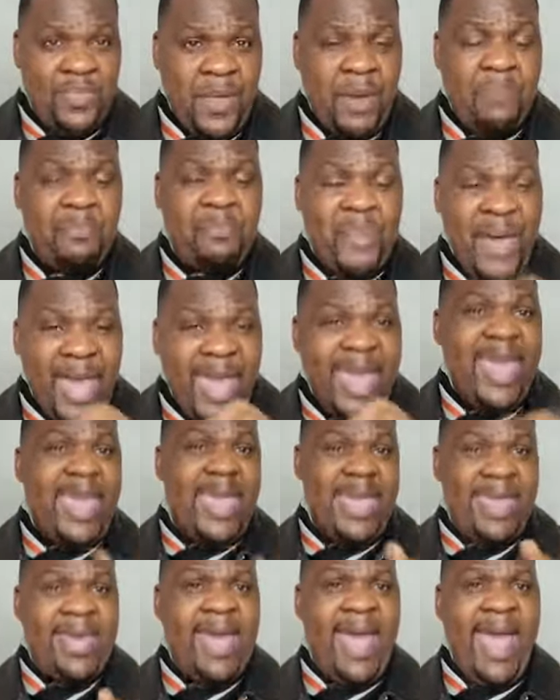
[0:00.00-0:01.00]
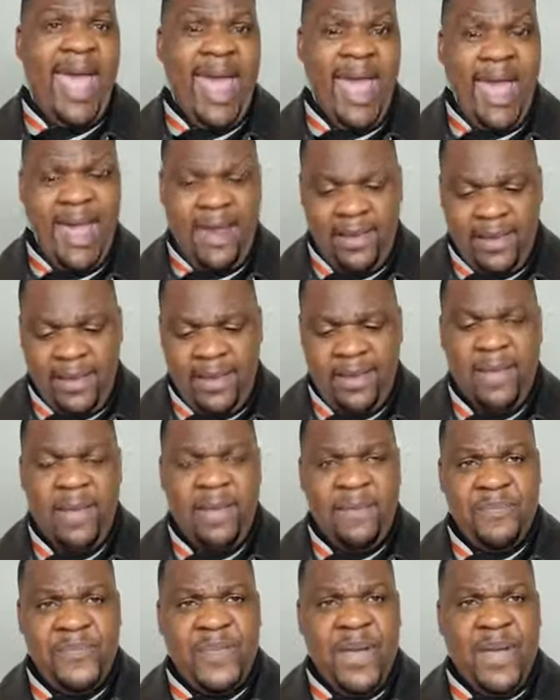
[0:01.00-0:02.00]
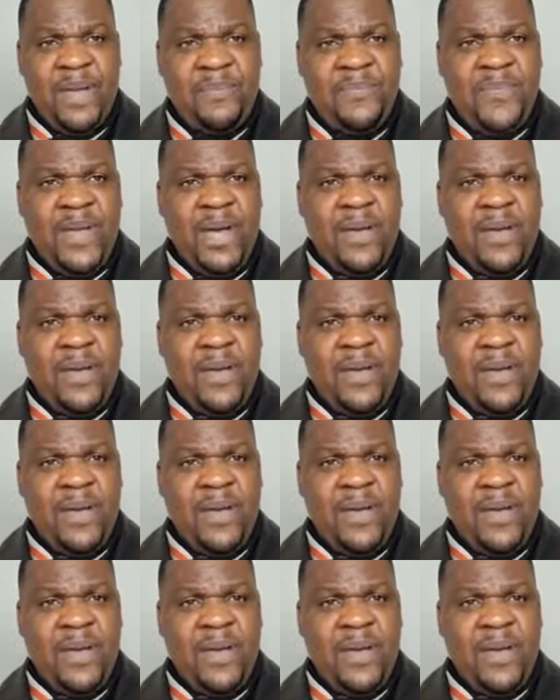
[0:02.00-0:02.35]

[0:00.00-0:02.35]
the pain and the